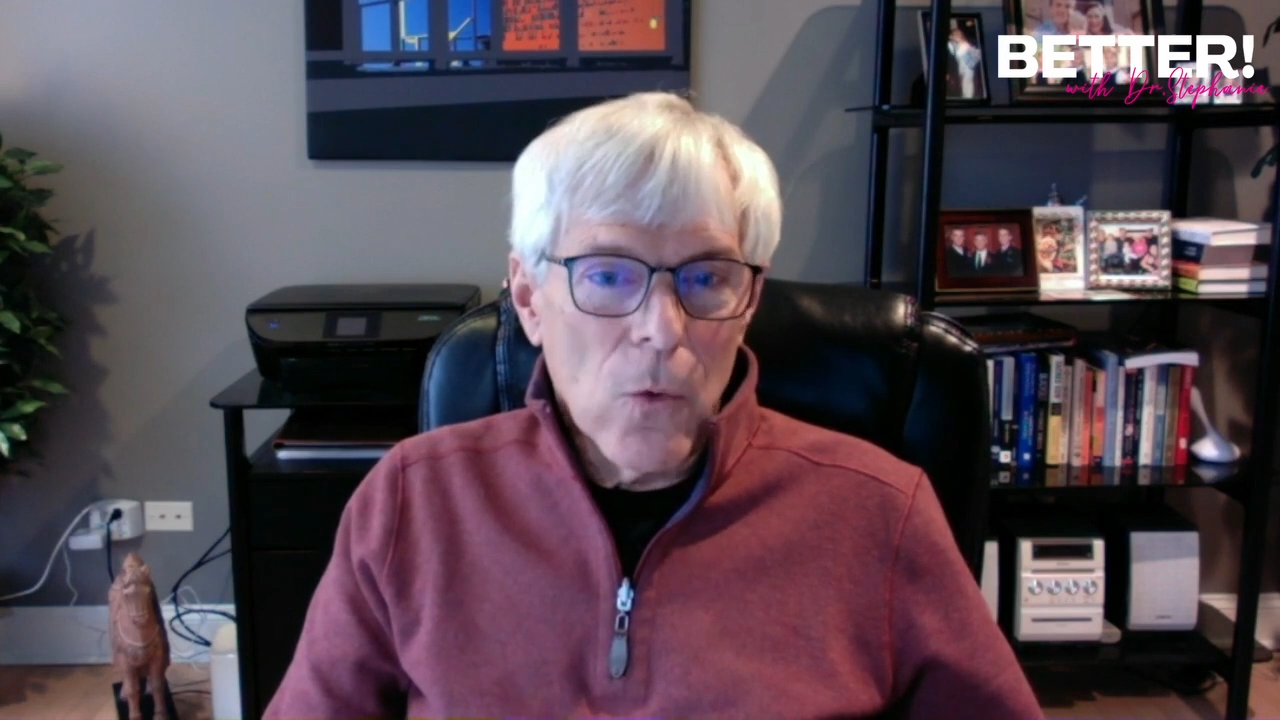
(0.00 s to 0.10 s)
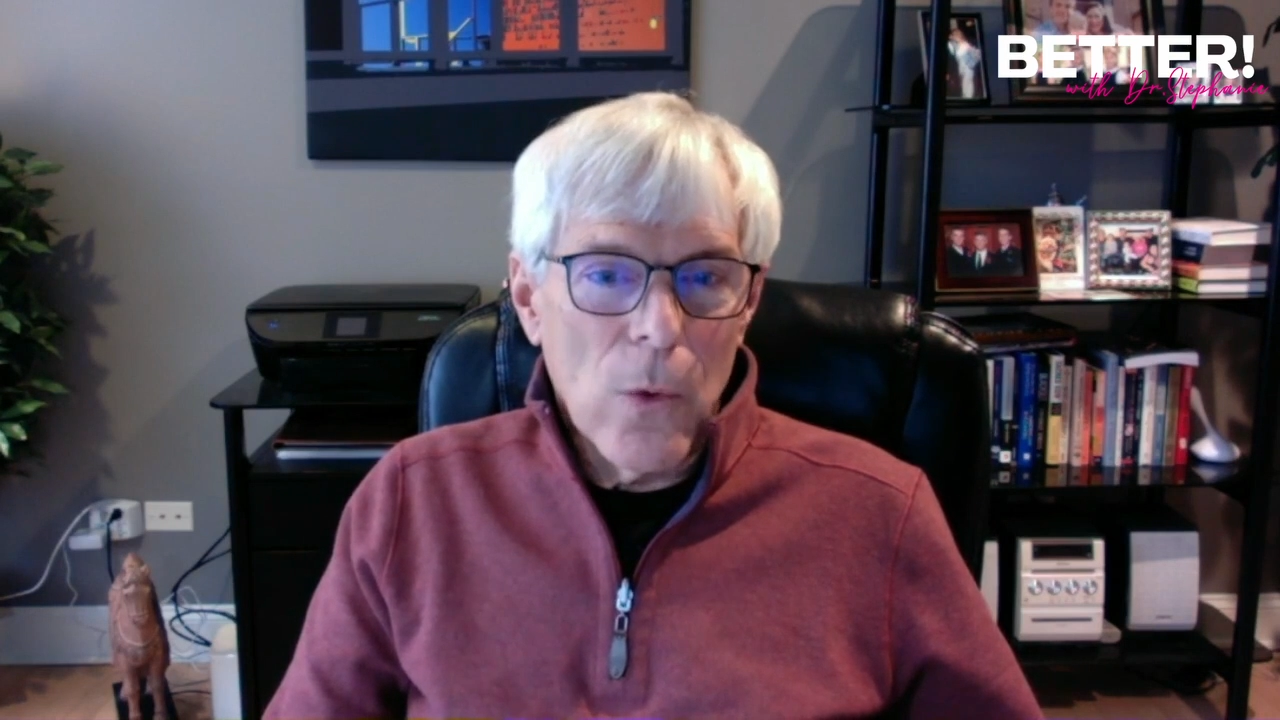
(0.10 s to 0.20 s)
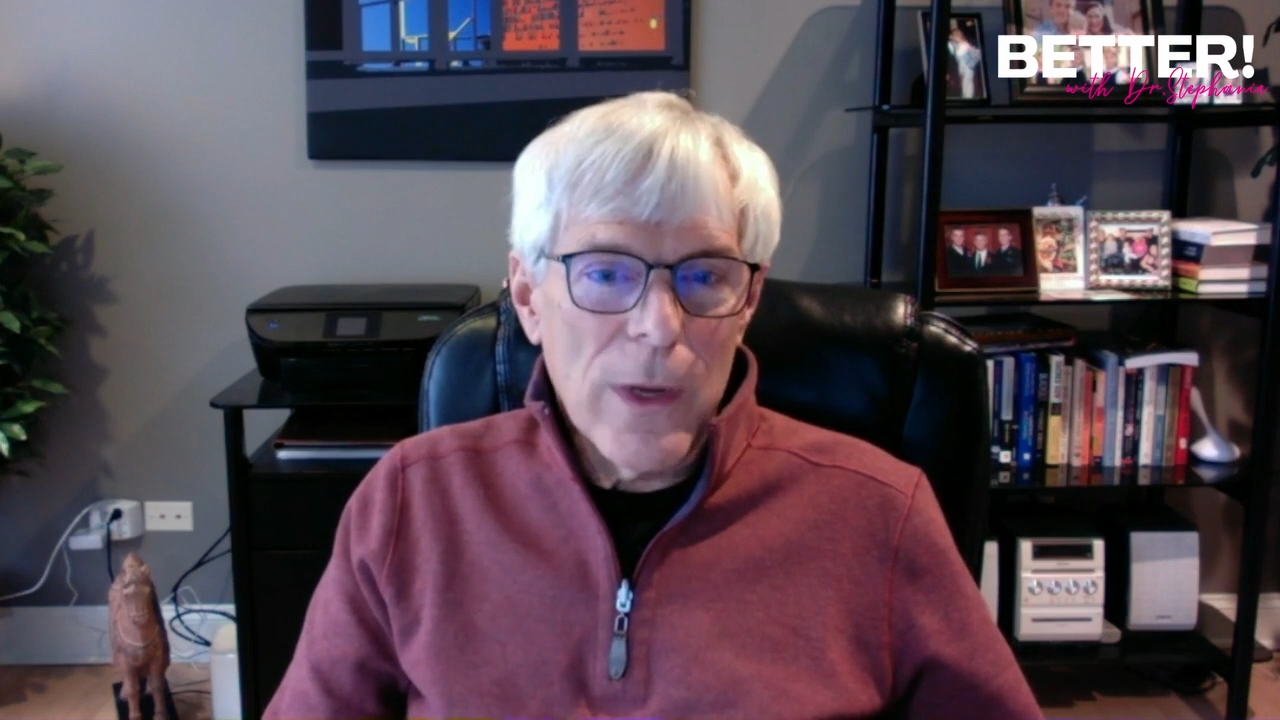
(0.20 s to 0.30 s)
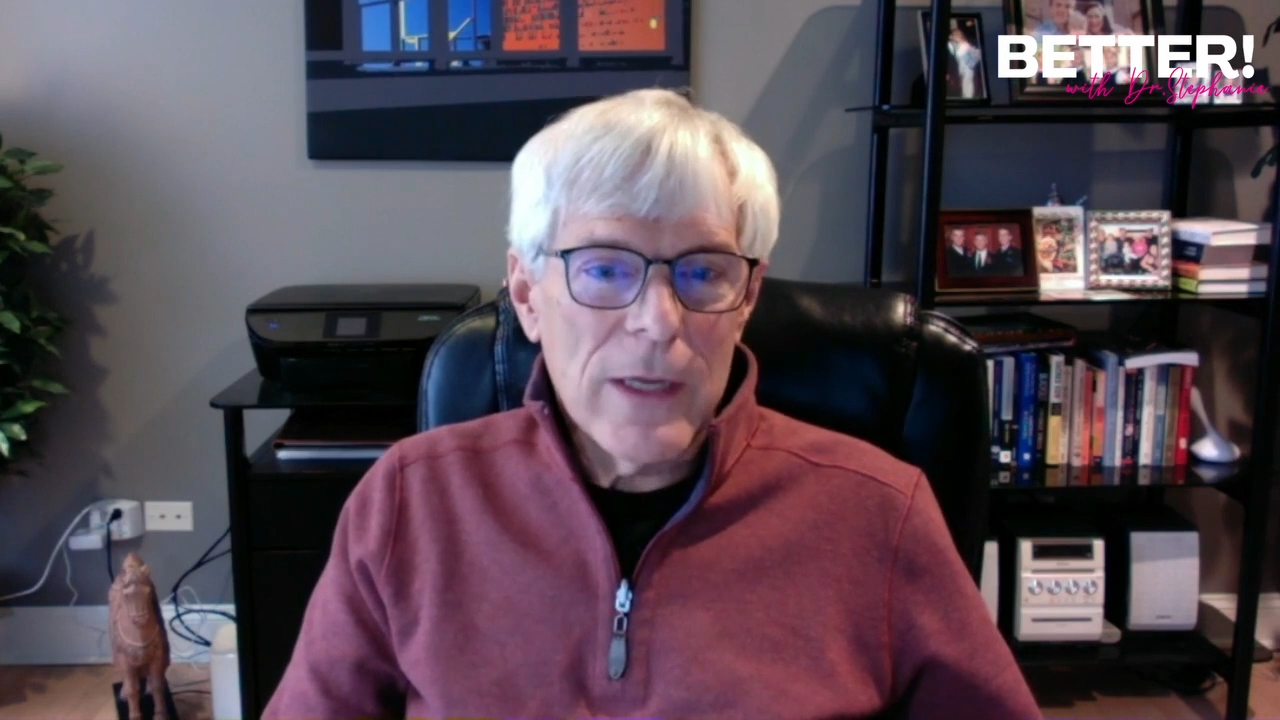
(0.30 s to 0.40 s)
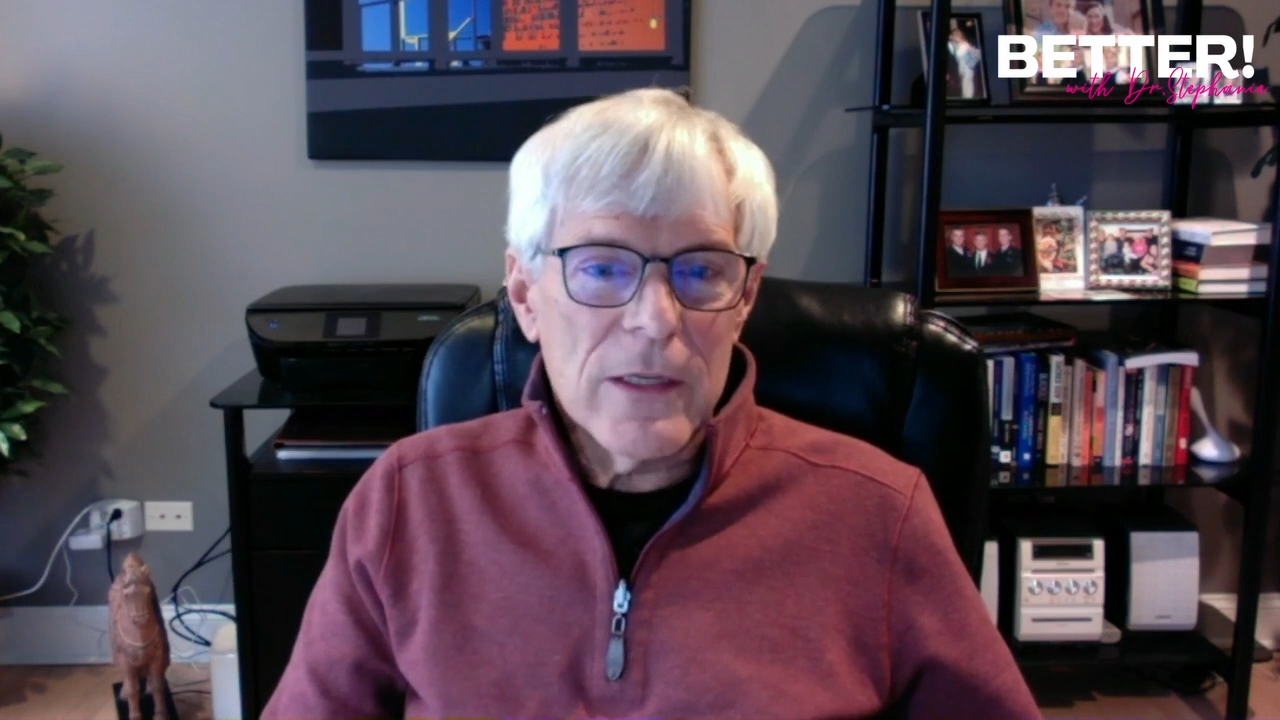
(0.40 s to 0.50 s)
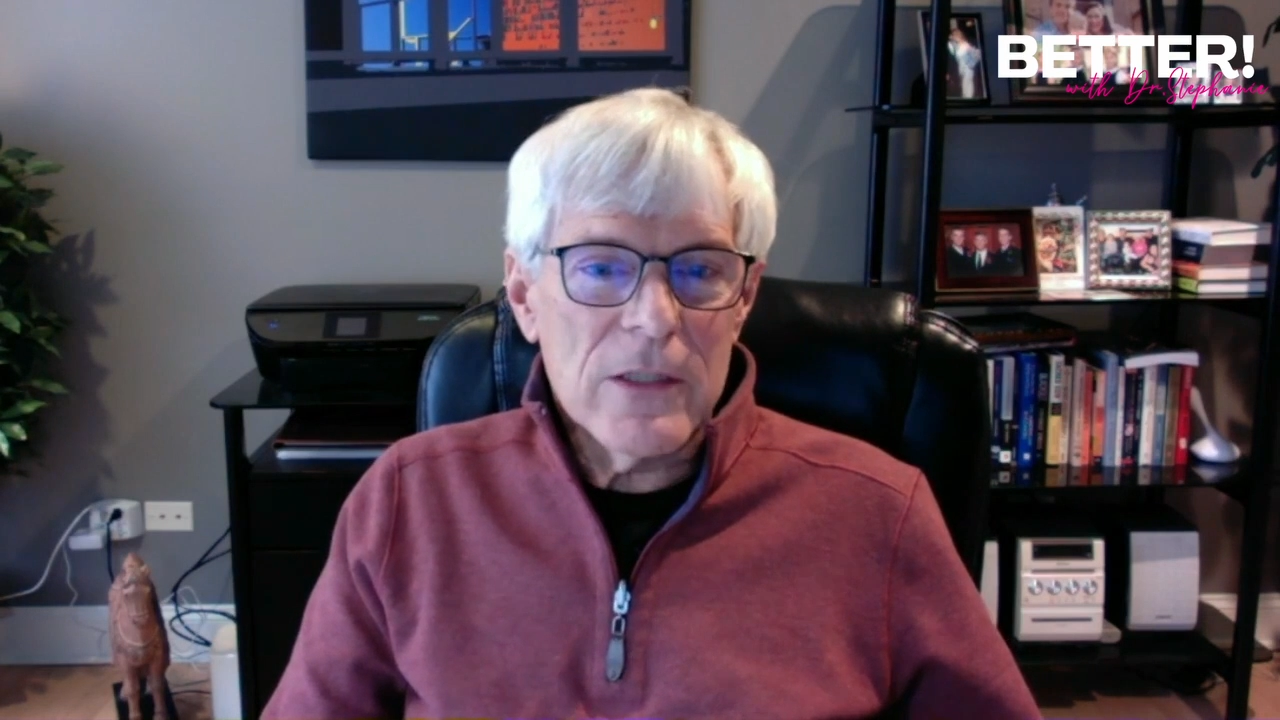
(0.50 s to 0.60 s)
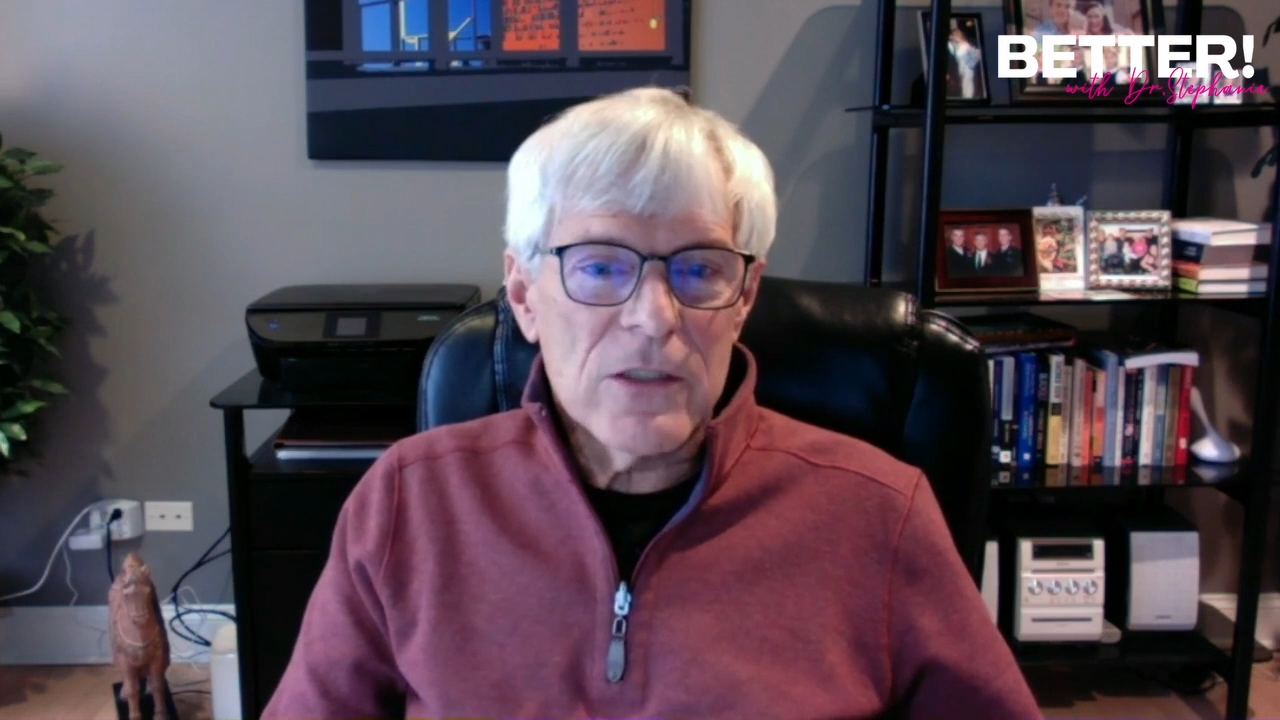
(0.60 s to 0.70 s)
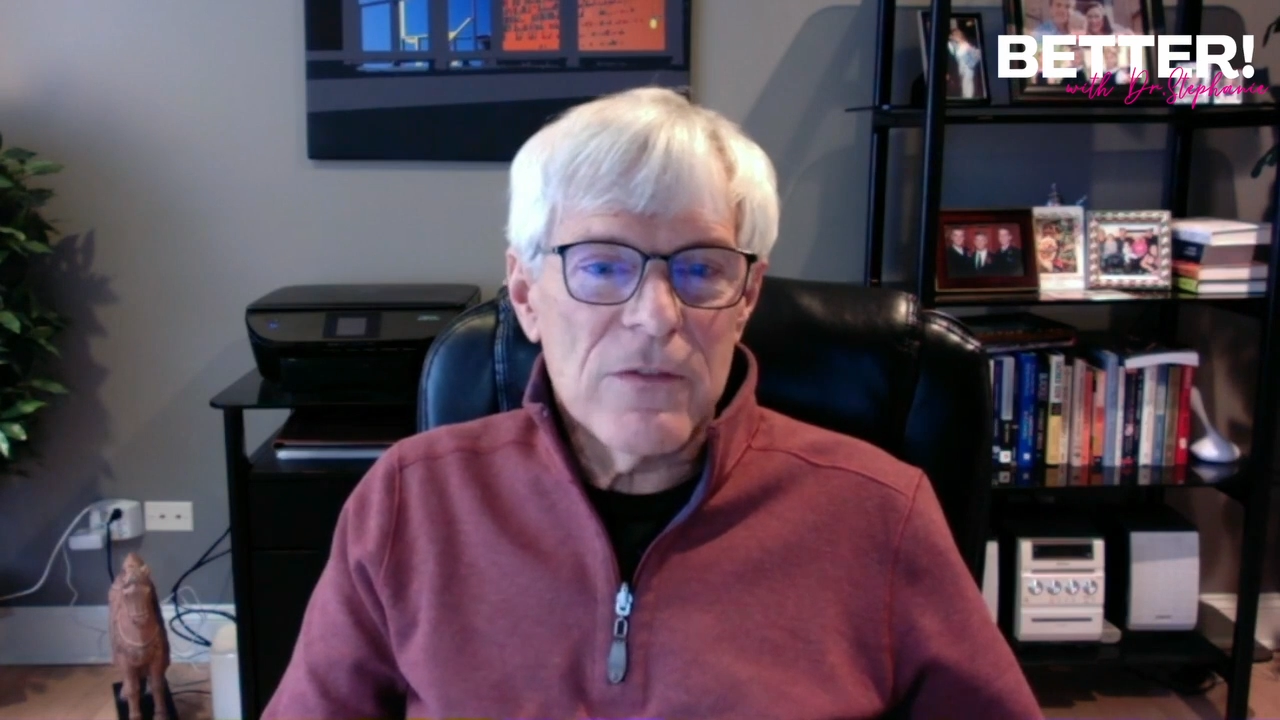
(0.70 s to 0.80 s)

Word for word: Wheat is